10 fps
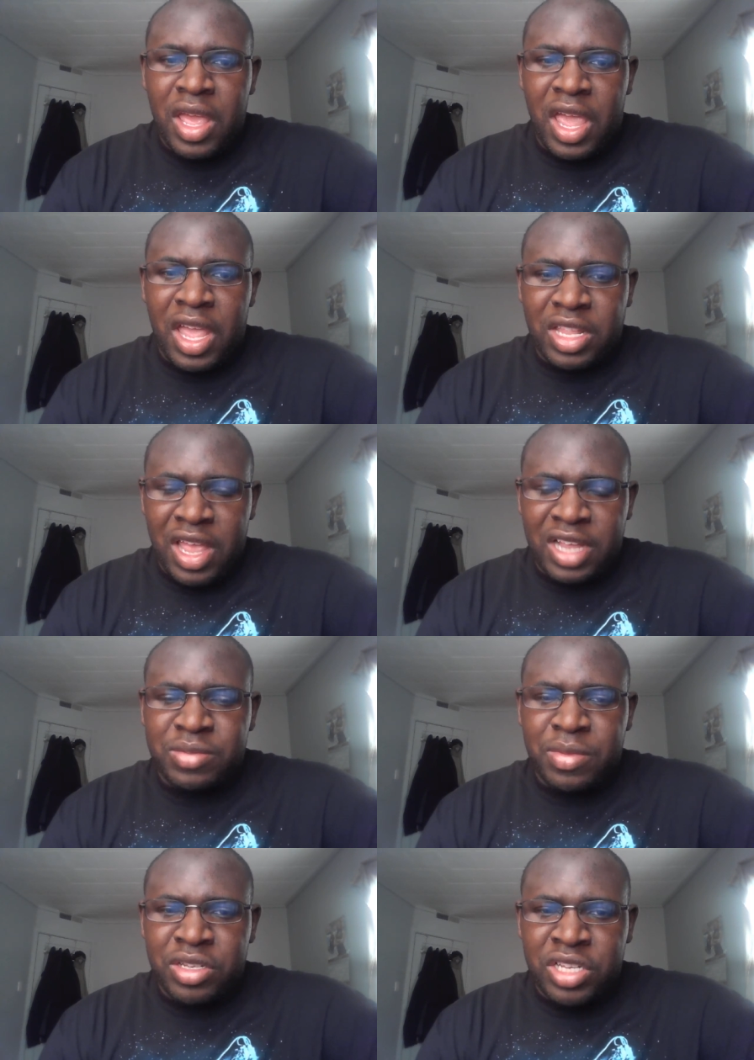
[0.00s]
And
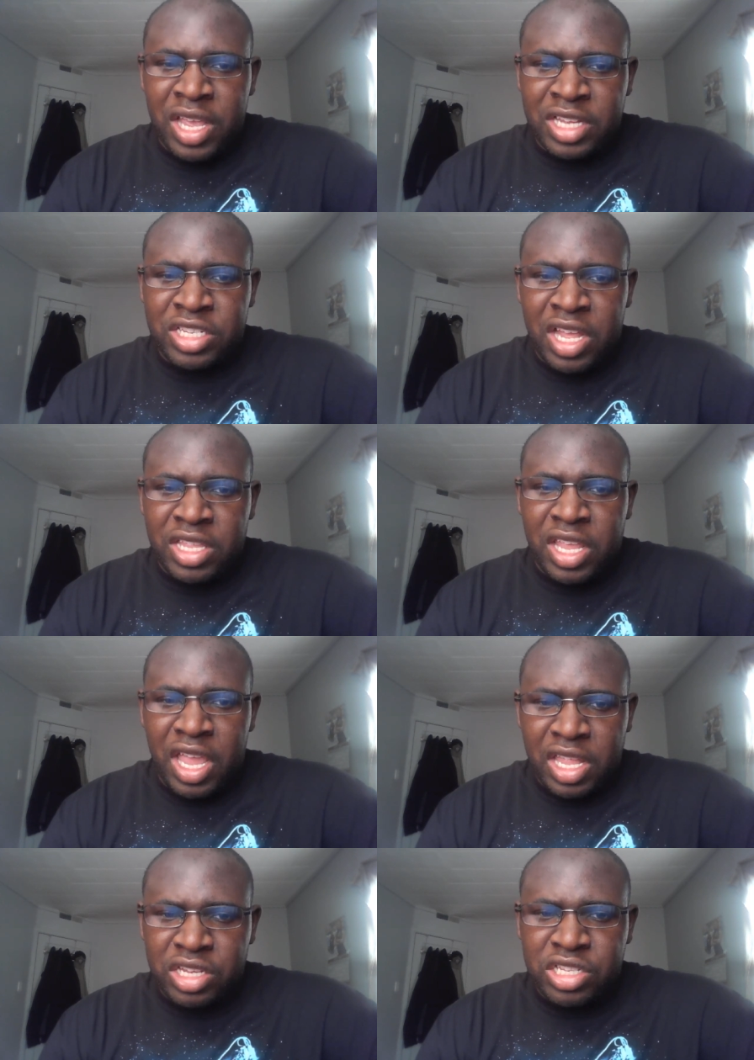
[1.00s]
last month, she had shot the
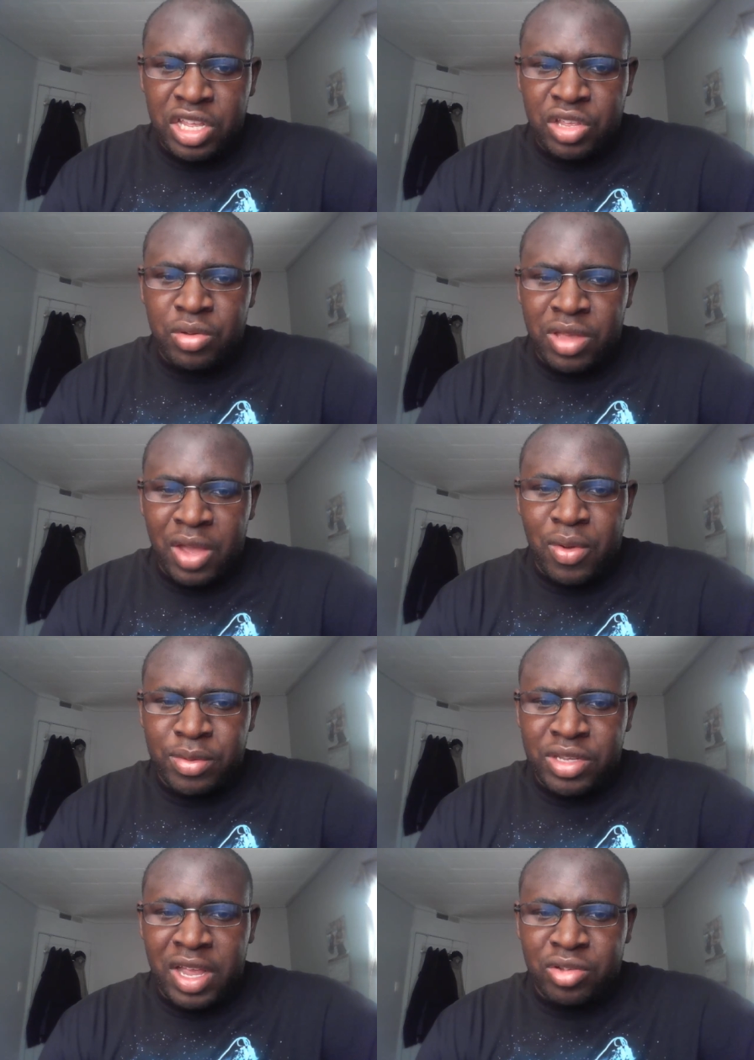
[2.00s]
NXT UK
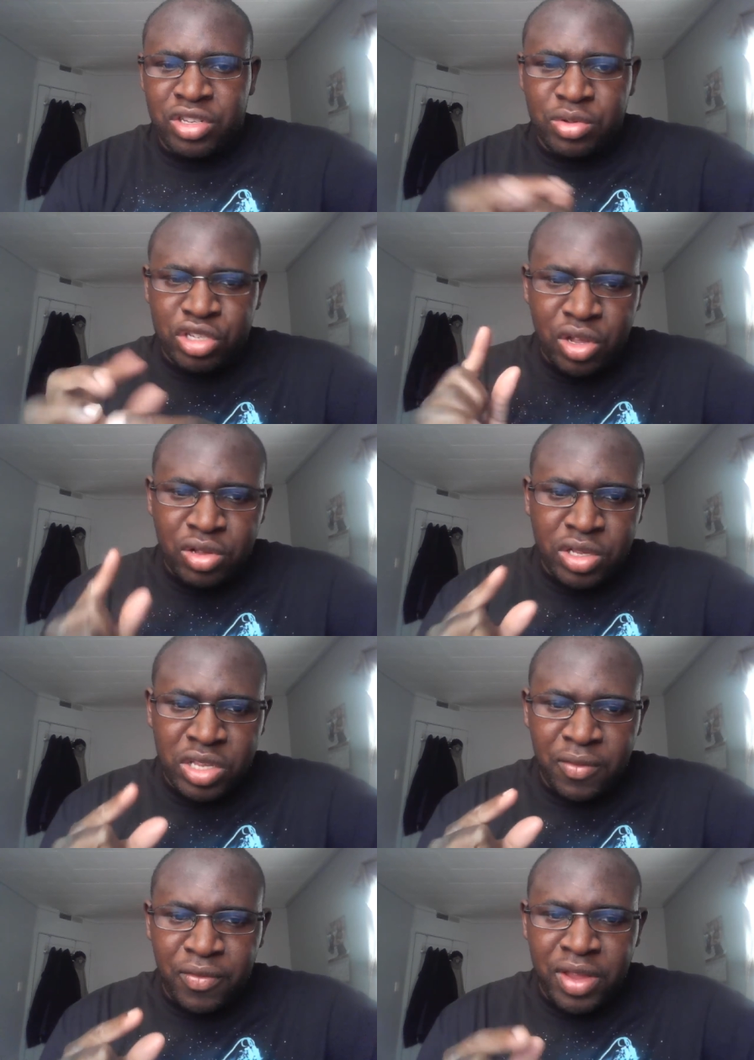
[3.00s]
Women's title. She was so close
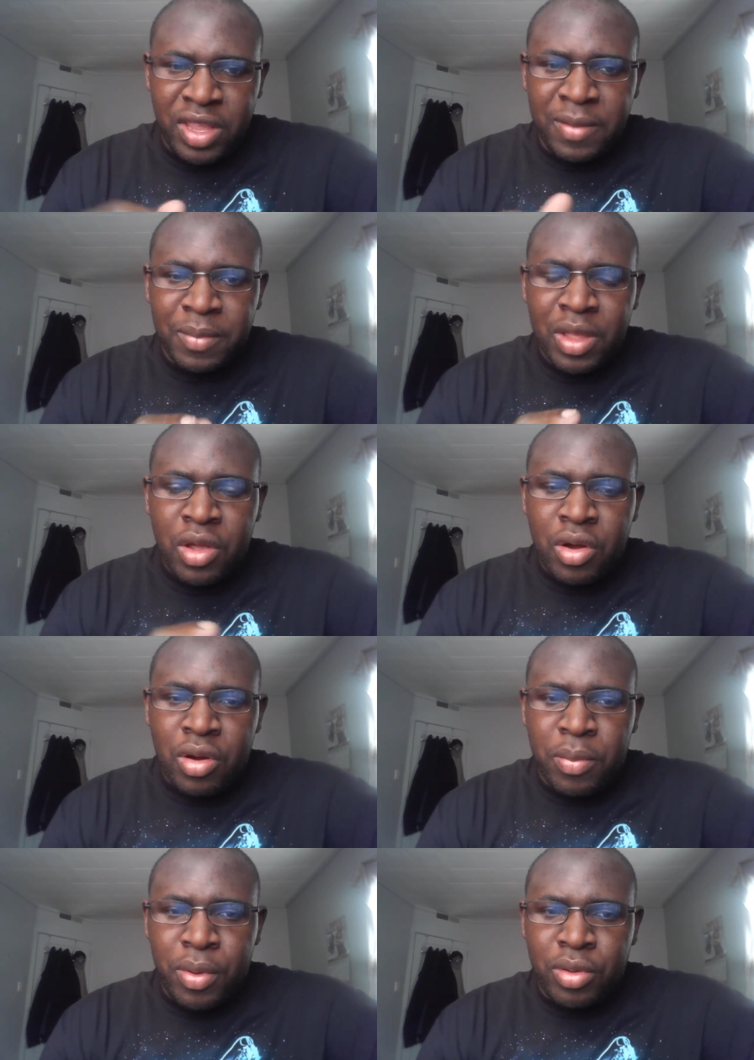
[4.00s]
to defeating
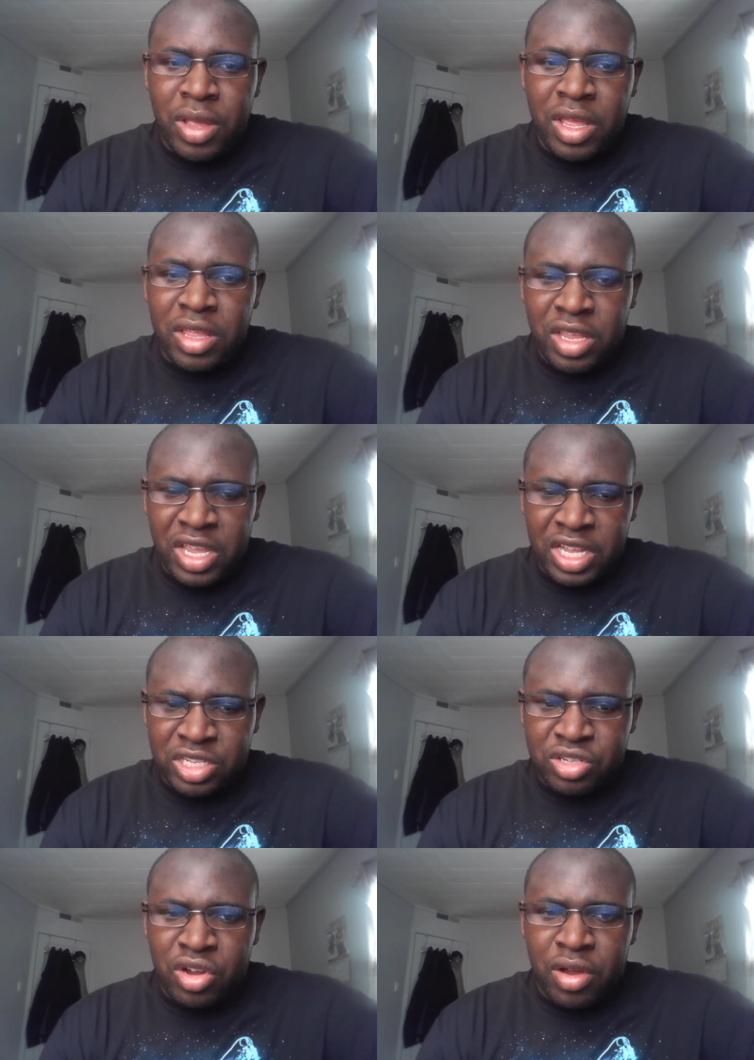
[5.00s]
her opponent,
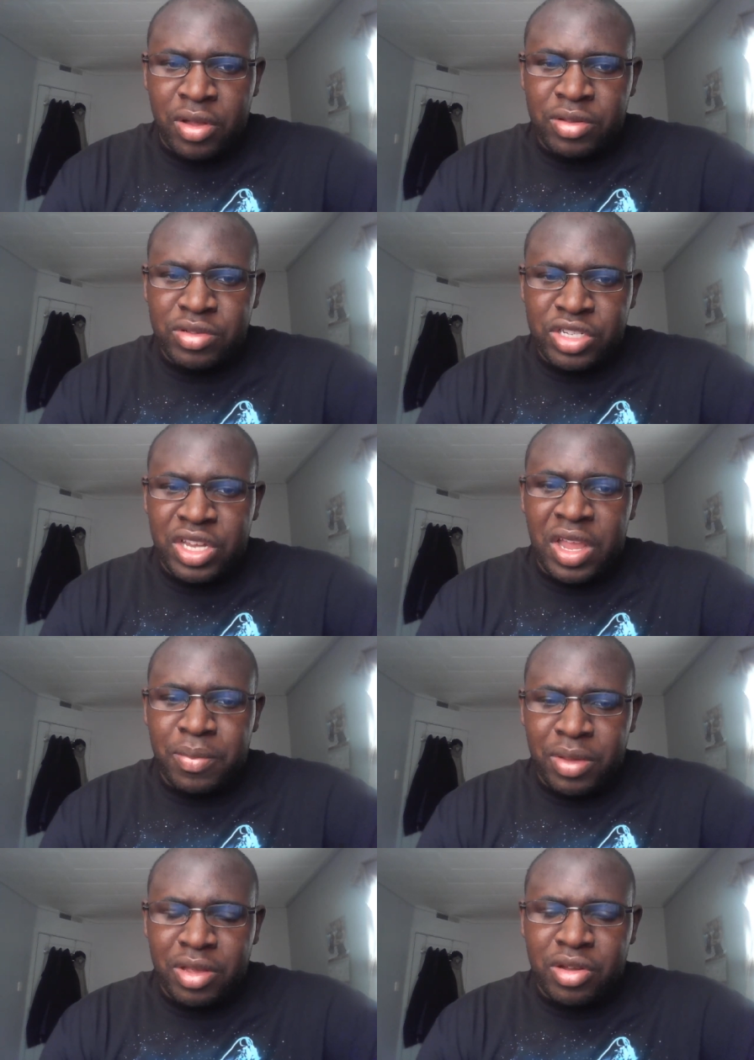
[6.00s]
yes, current
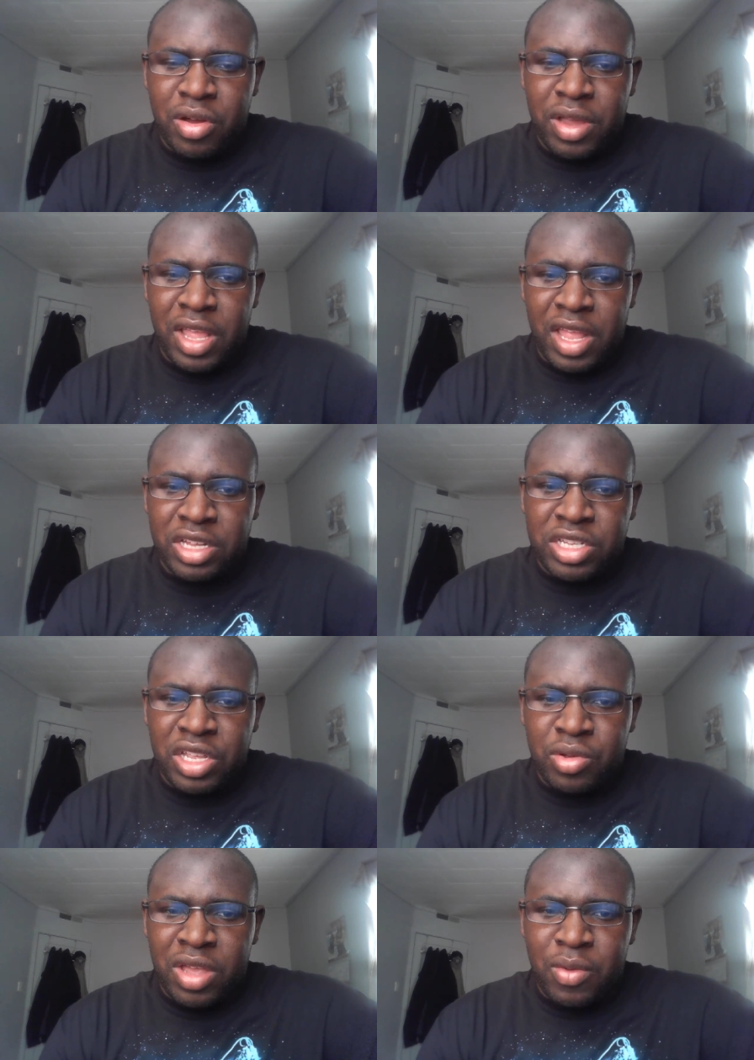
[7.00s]
champion, current
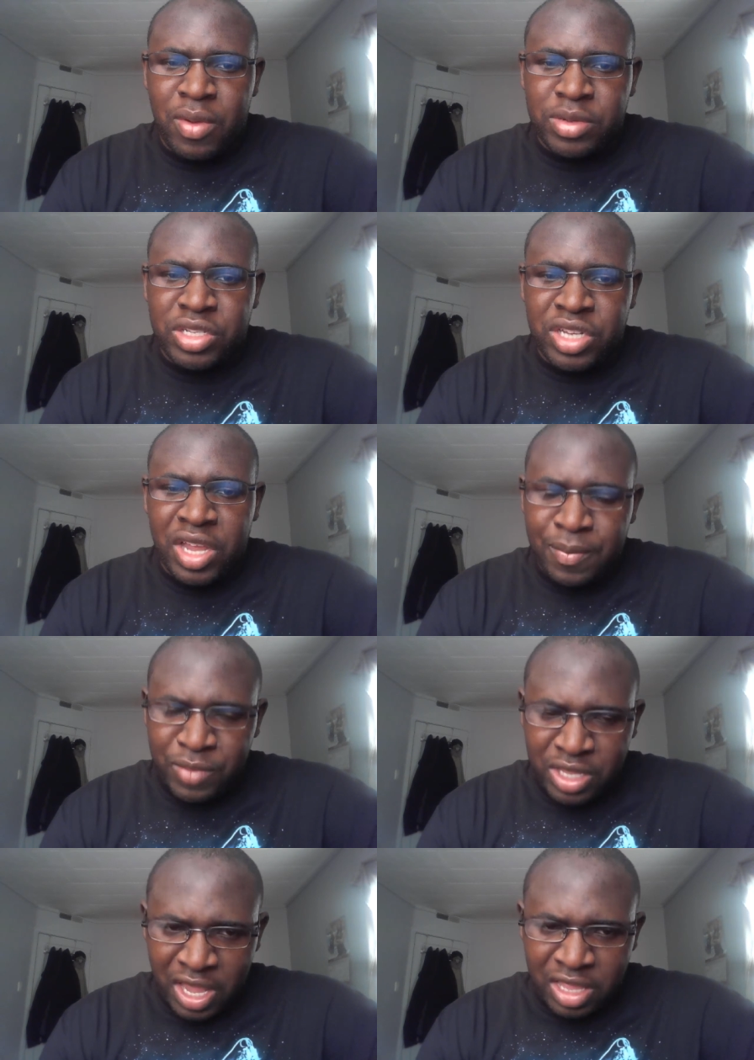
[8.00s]
NXT UK Women's champ,
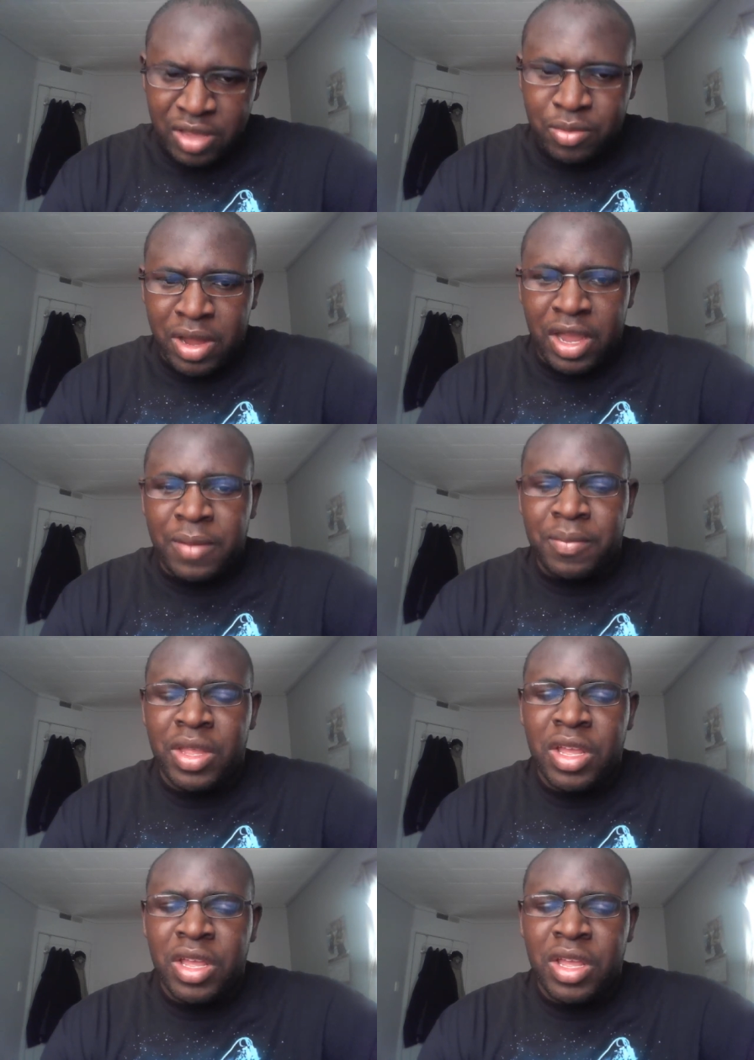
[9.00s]
Kay Lee Ray.